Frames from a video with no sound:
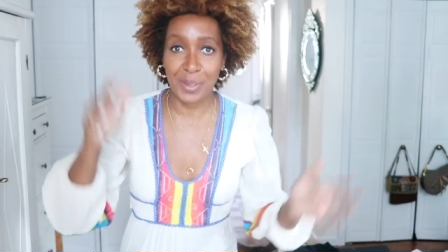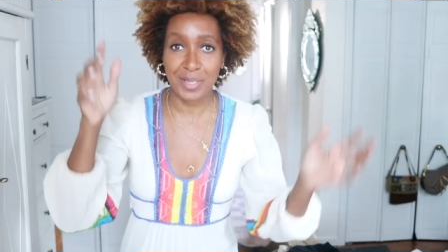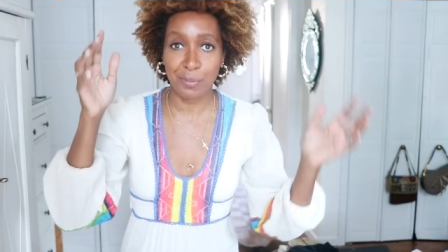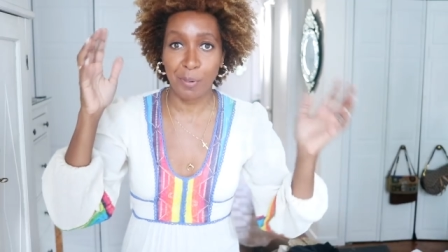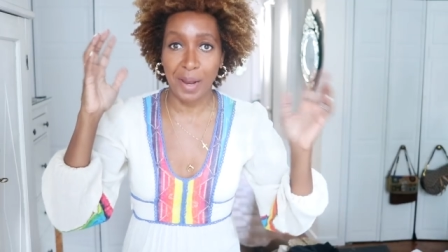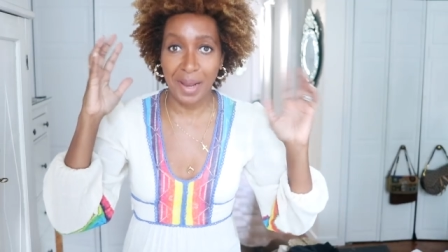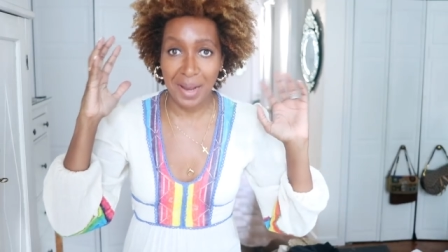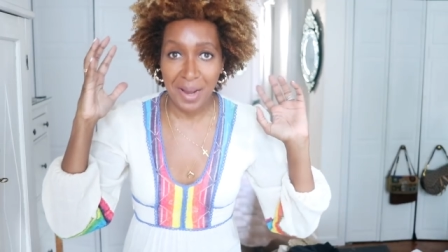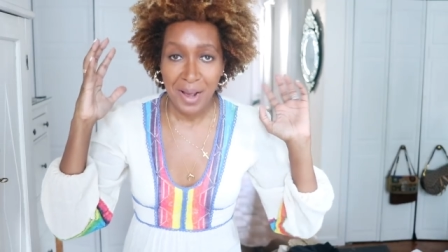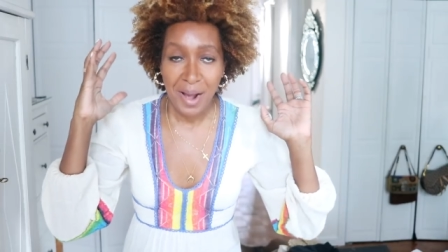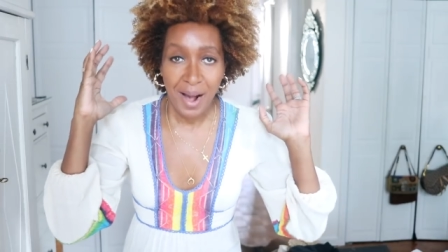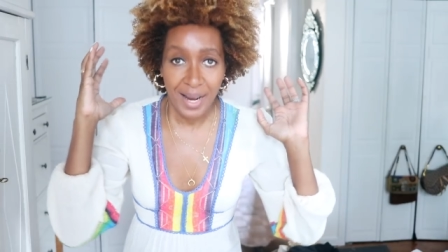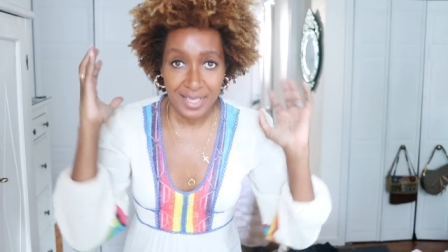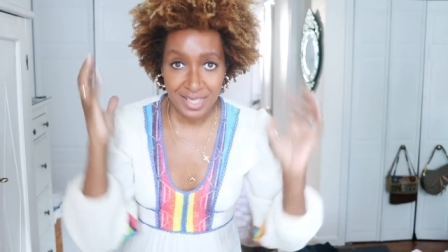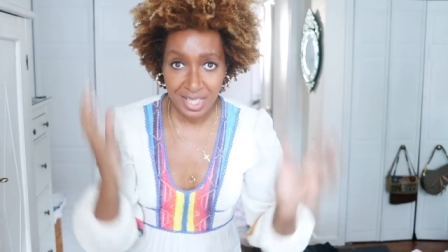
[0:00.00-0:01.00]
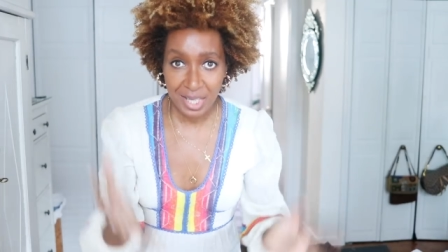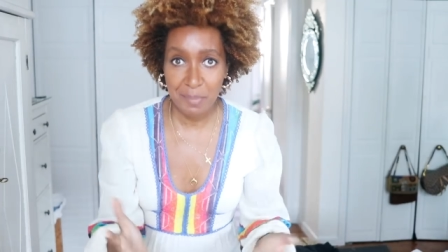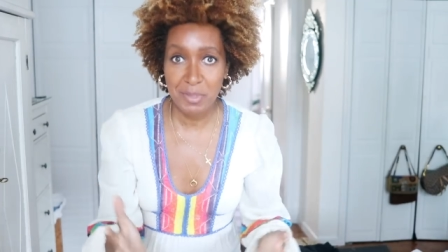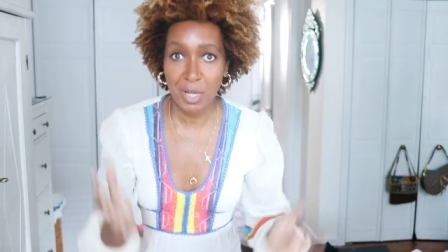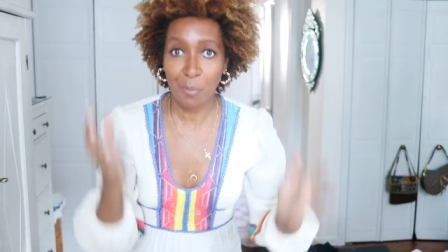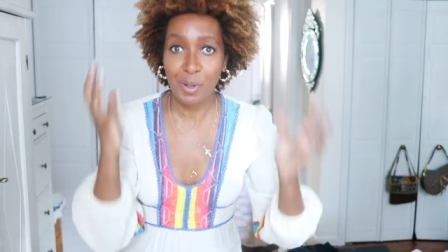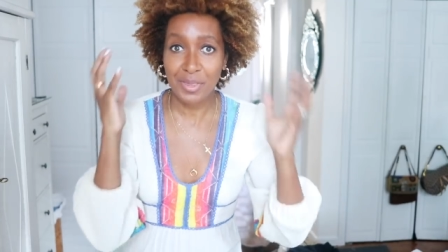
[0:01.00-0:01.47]
It's where I
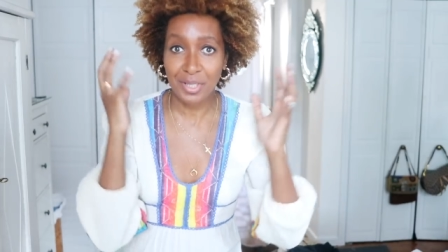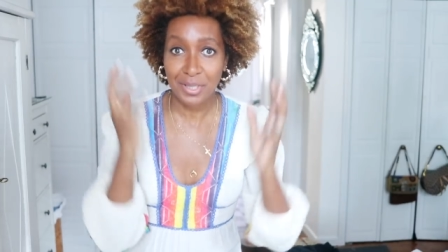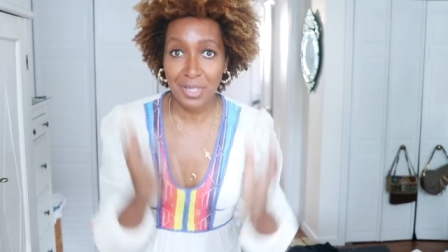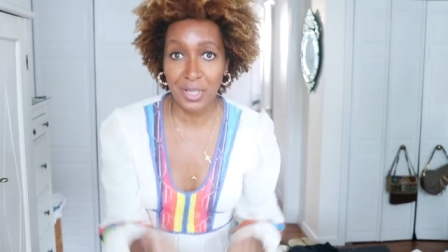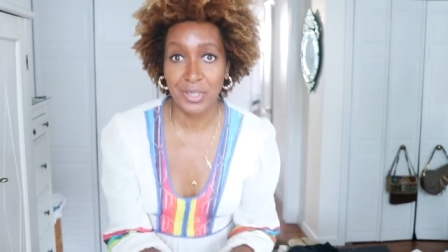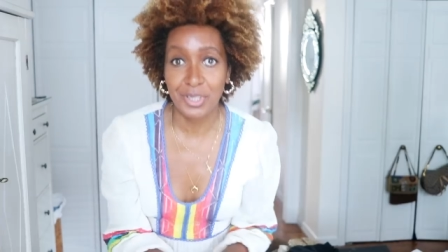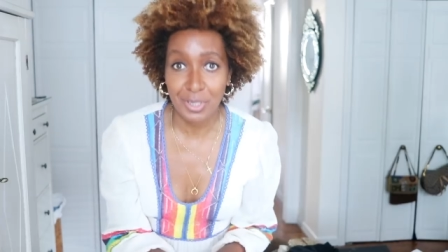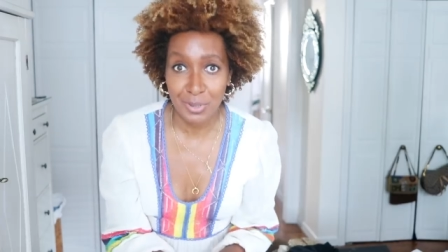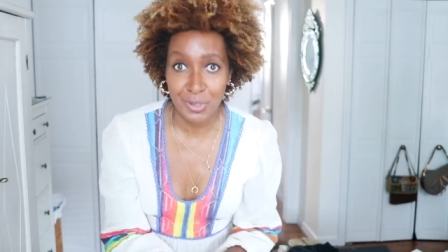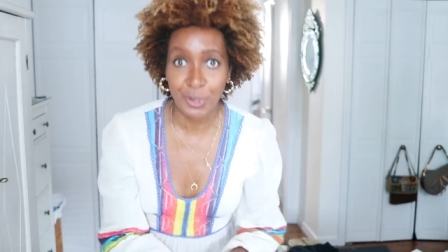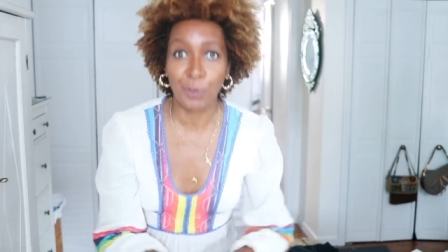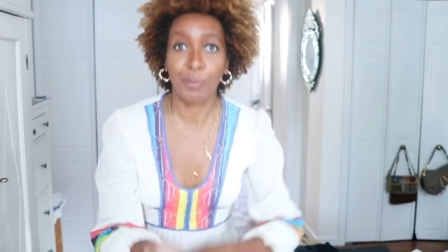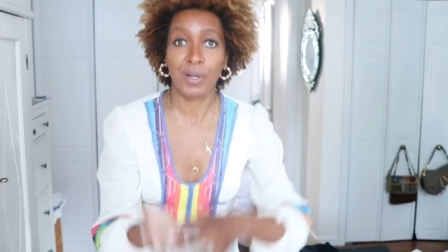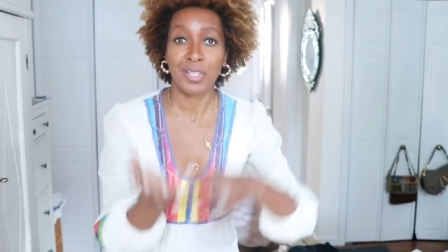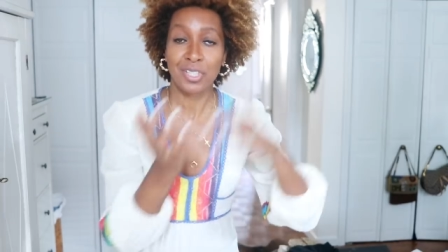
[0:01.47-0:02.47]
teamed up with another YouTuber.